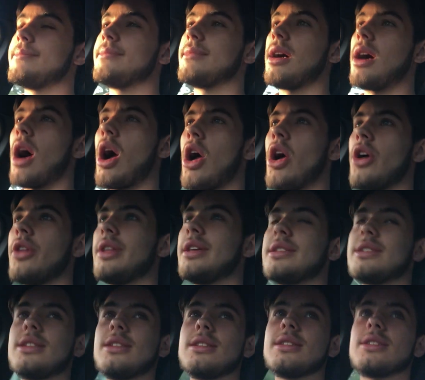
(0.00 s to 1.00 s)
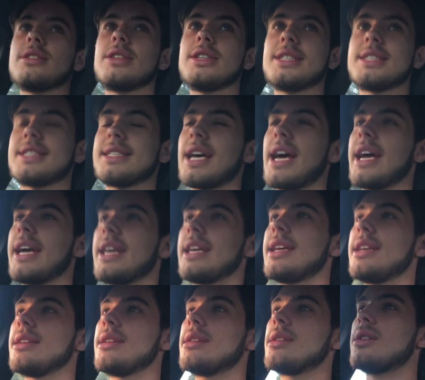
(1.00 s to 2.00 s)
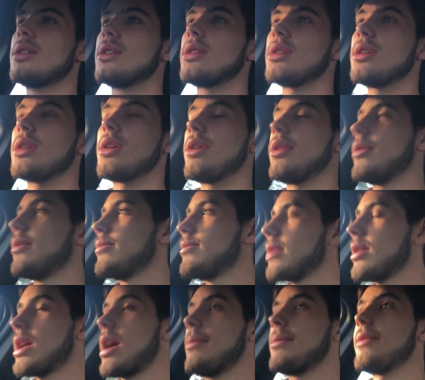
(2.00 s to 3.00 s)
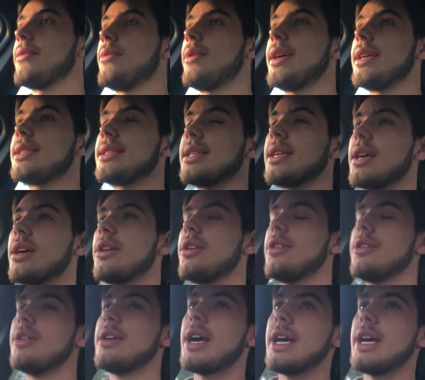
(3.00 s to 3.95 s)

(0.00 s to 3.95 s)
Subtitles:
I heard this saying a couple of weeks ago,